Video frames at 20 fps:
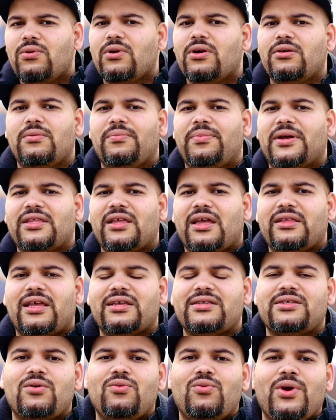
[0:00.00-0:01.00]
worry about that.
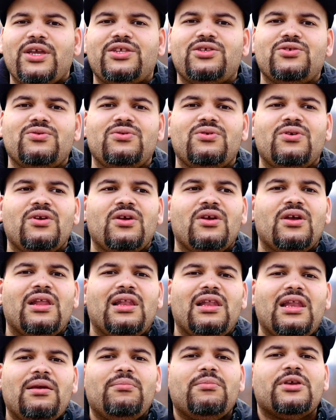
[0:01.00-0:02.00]
That's a way to
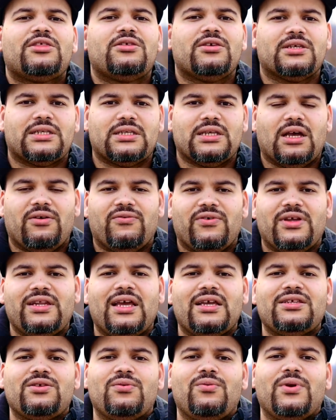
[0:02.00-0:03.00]
limit yourself. And
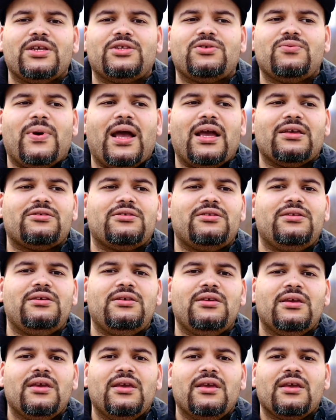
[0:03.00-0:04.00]
that's a way to
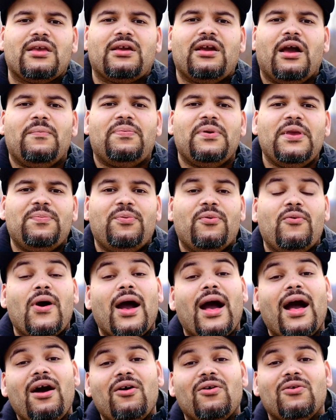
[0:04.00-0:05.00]
actually cut people
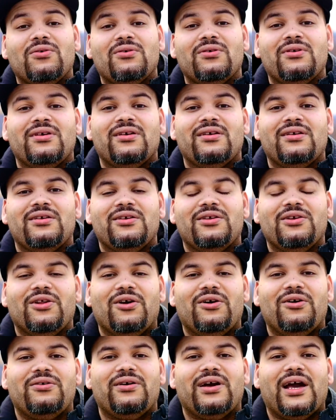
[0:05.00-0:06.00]
out. You
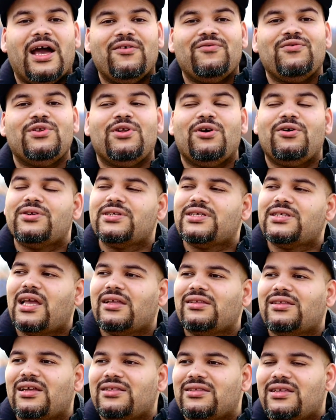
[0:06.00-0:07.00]
know, have you noticed
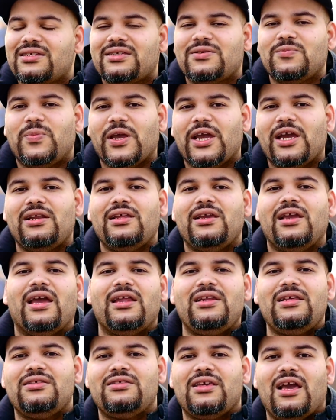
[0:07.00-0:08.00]
that that there's barely
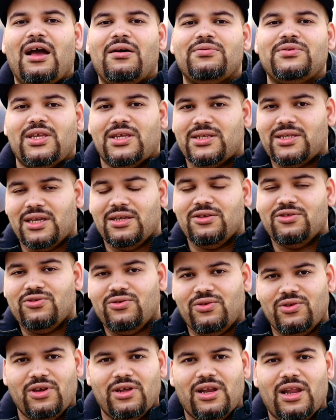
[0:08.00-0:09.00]
any jobs that say
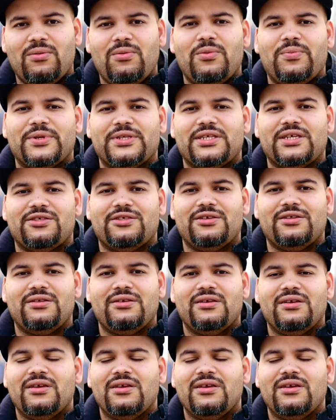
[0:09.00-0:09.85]
junior level position?